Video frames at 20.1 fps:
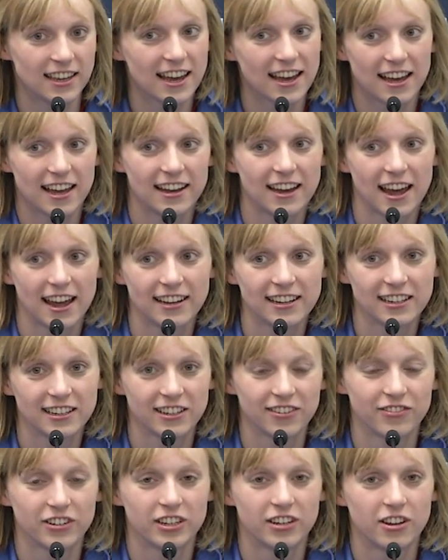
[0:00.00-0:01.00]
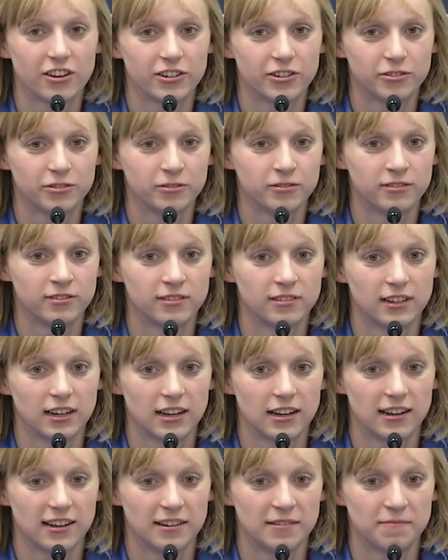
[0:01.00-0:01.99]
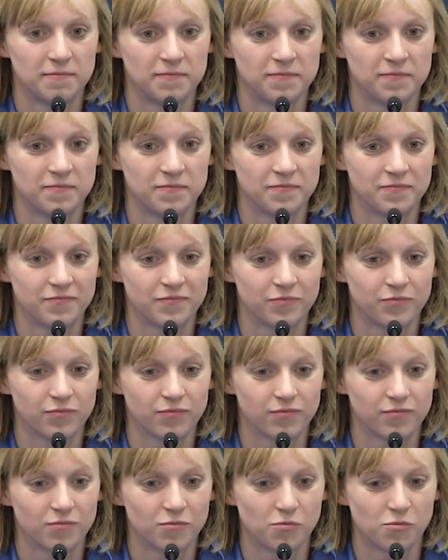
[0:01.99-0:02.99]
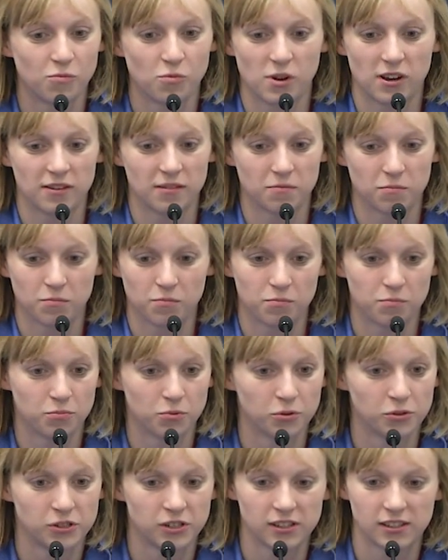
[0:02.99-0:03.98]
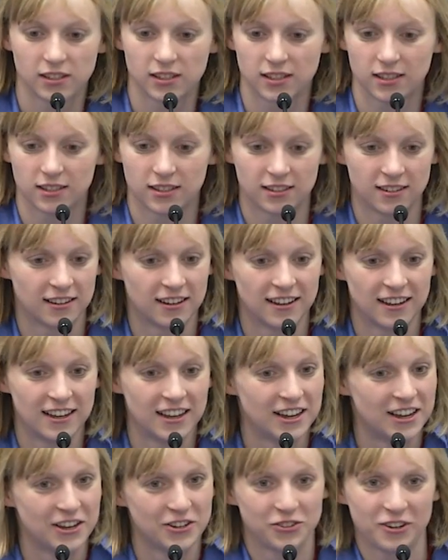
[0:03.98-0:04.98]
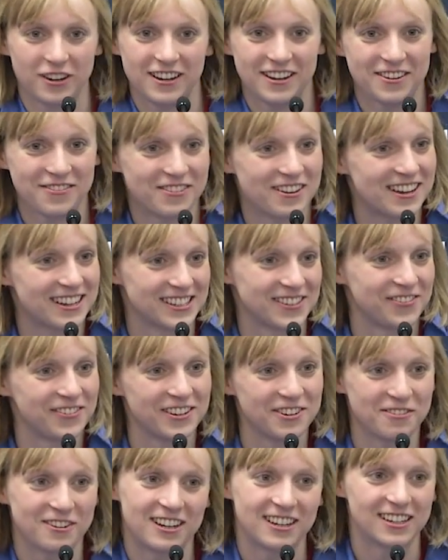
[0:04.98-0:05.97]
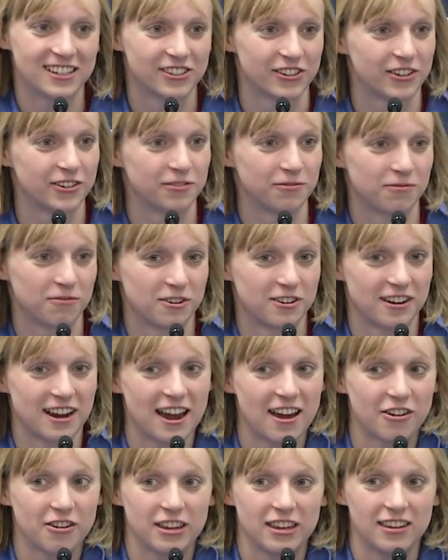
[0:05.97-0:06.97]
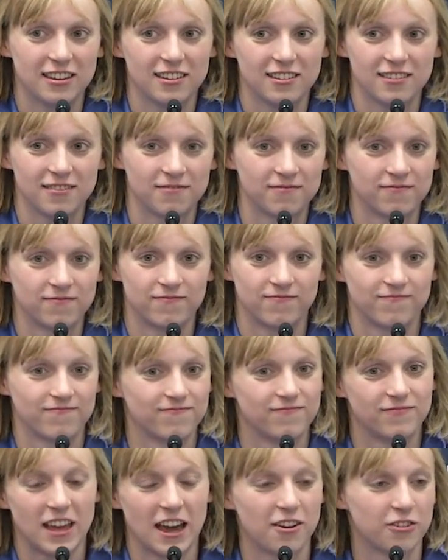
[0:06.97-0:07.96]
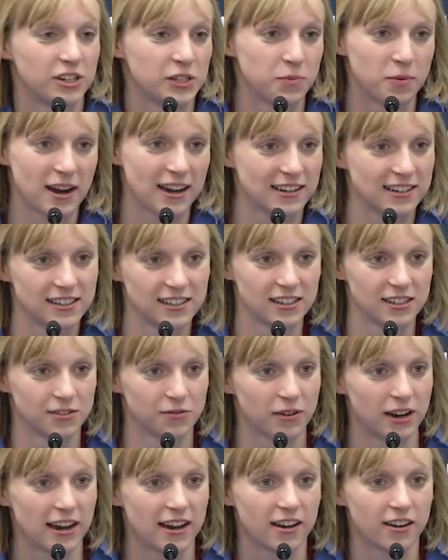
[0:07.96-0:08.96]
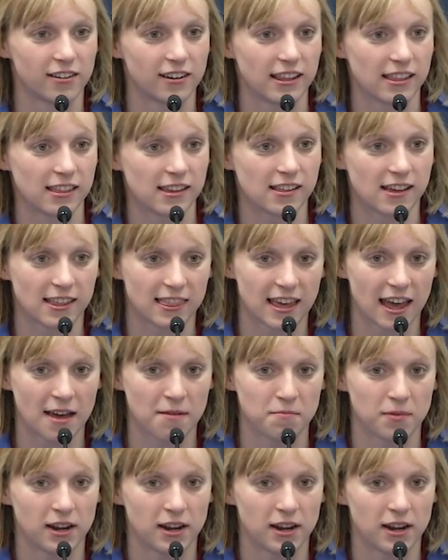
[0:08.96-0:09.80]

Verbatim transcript: Yeah, and I didn't even know um, what Bruce's training philosophy was or, or how he how his practices ran or anything like that.